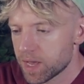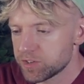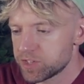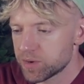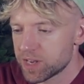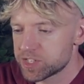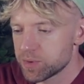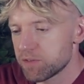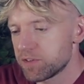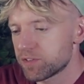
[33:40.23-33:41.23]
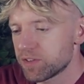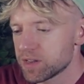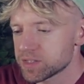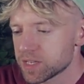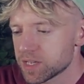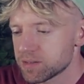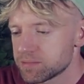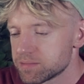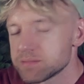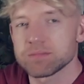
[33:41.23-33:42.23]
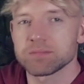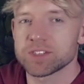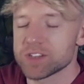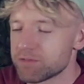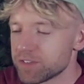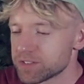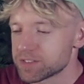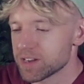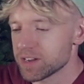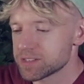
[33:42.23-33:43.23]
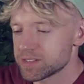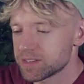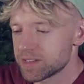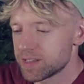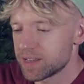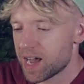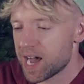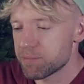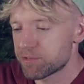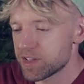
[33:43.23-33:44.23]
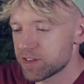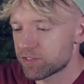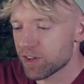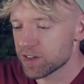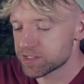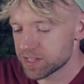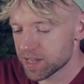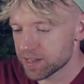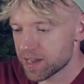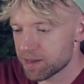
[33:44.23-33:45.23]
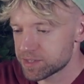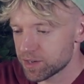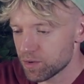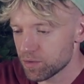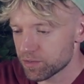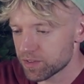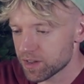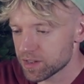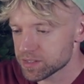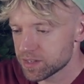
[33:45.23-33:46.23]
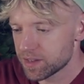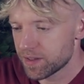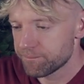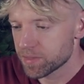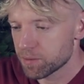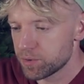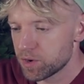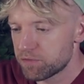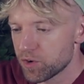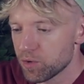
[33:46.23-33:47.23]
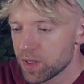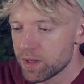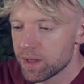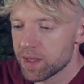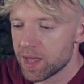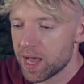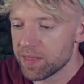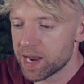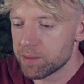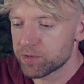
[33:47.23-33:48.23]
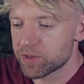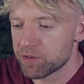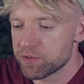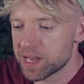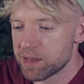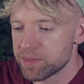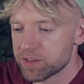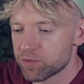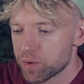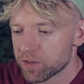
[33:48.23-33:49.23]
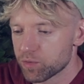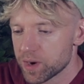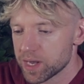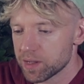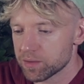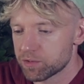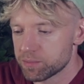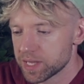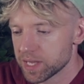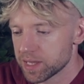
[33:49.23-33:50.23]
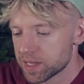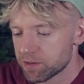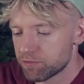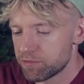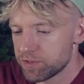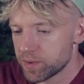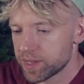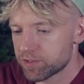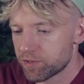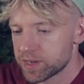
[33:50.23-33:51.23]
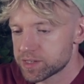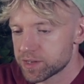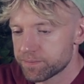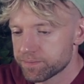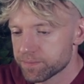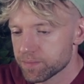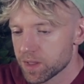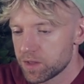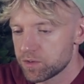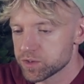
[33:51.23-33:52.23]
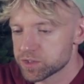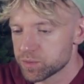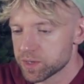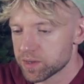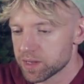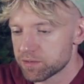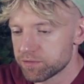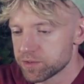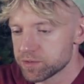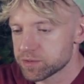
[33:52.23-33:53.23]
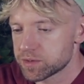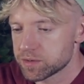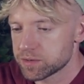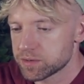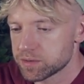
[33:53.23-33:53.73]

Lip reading: And you know, guys, should we go for the stars again? Let's go for the stars. I'm seeing stars tonight. I'm seeing all the stars. Beautiful. And then I'm just going to rename this one as well to be like review iterator, just so we don't get confused.